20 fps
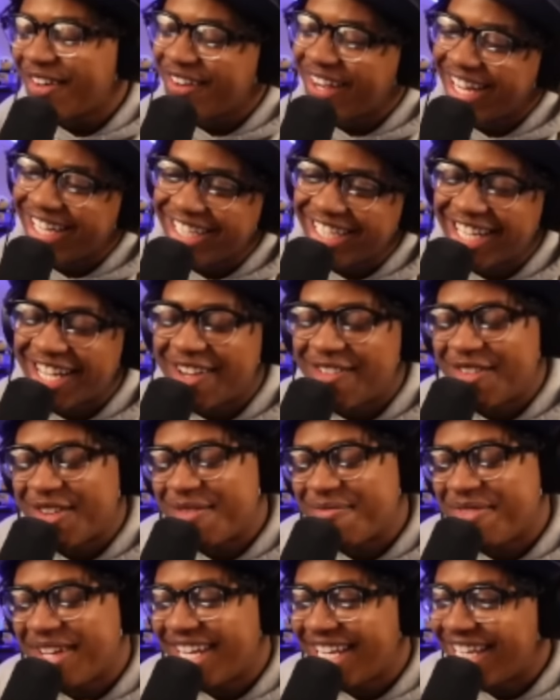I love
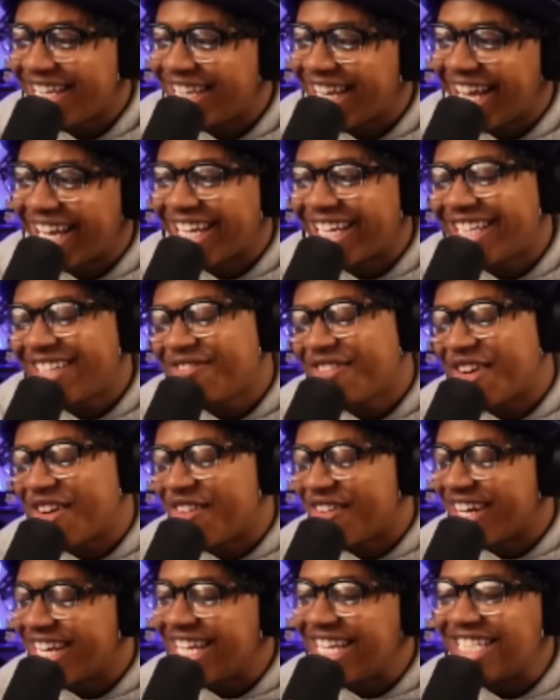when Benny like,
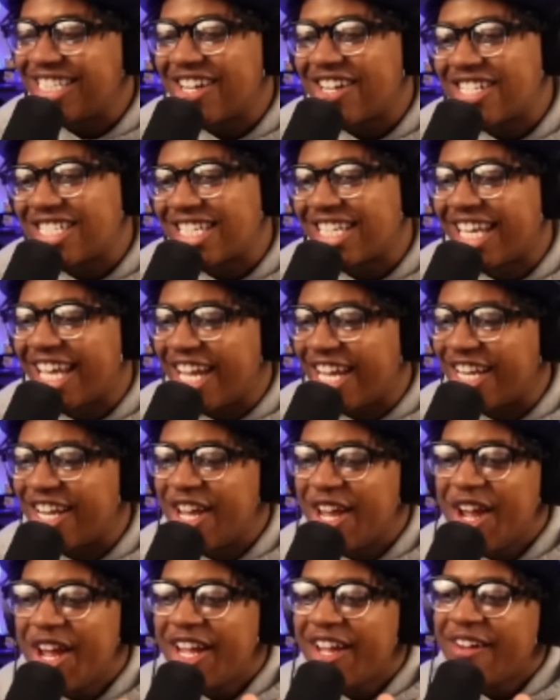bro, he starts to get
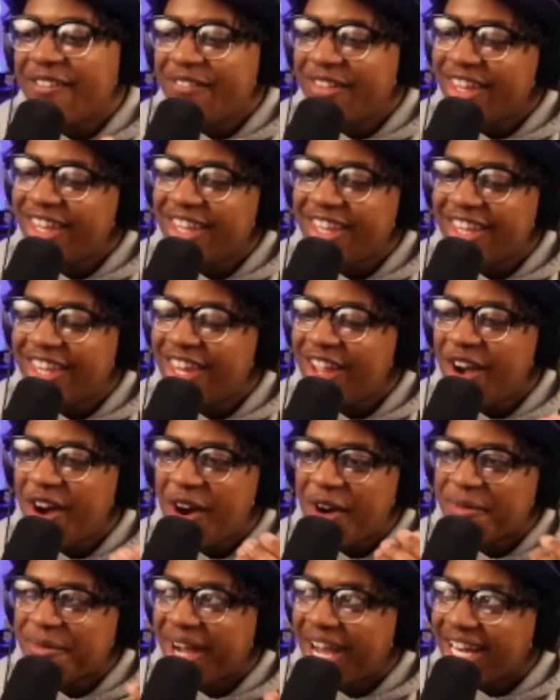
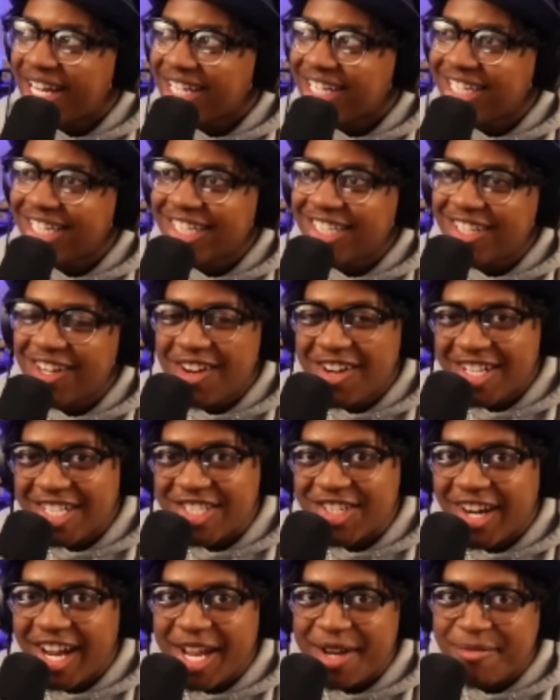harmonica on a
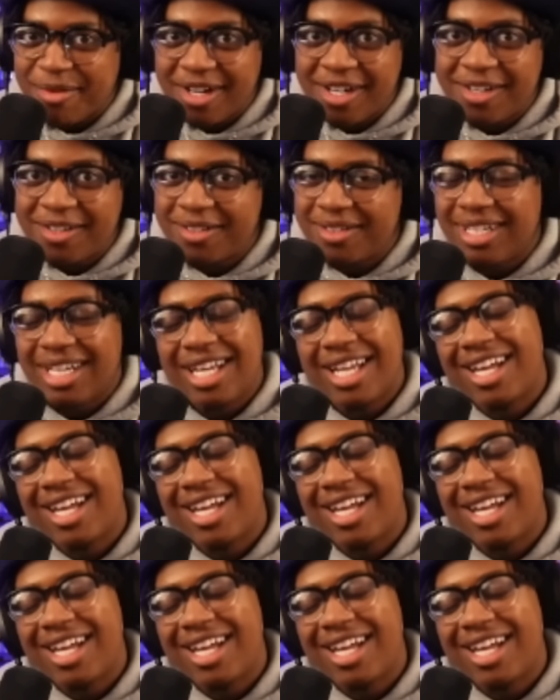track, bro.